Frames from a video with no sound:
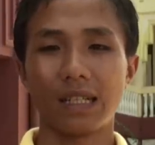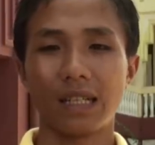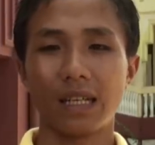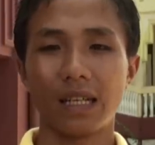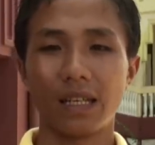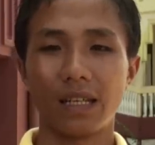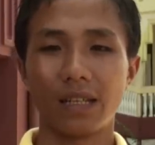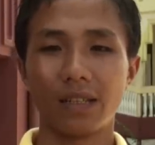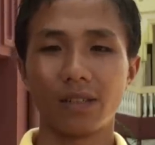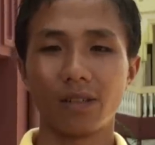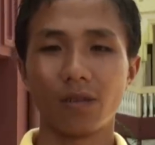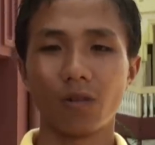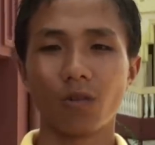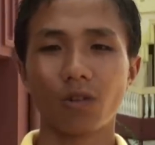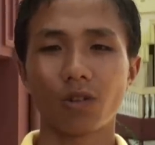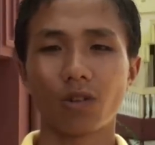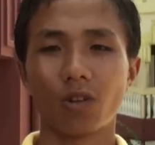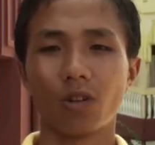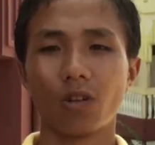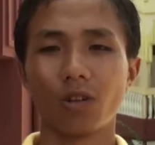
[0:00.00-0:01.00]
And the
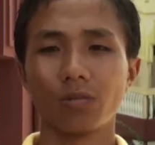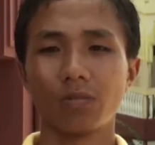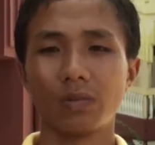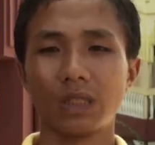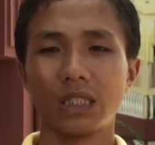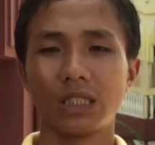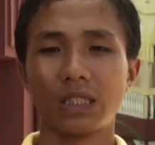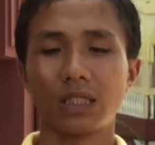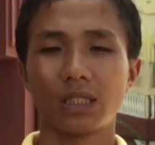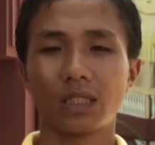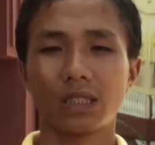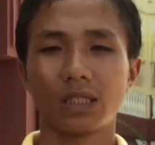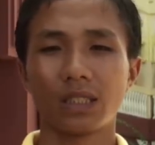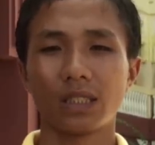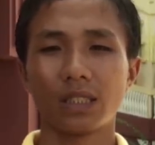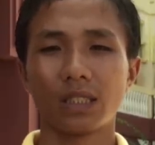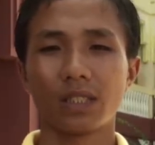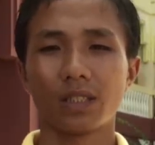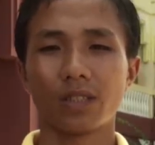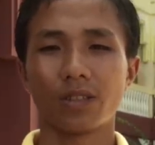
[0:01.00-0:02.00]
Lord called me
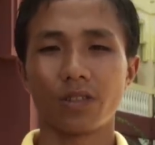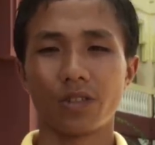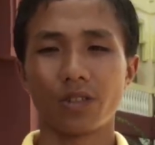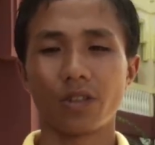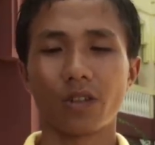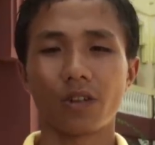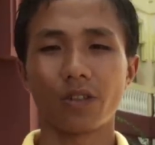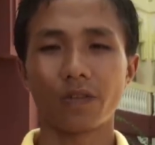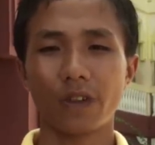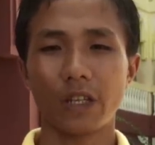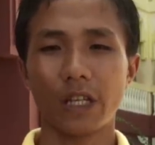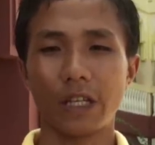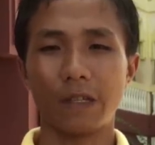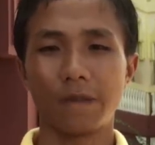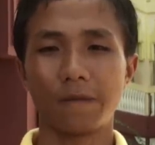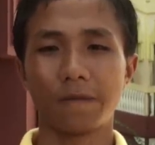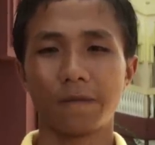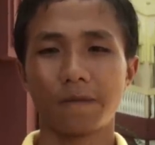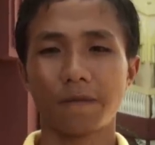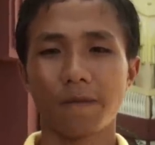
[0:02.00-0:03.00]
to serve Him.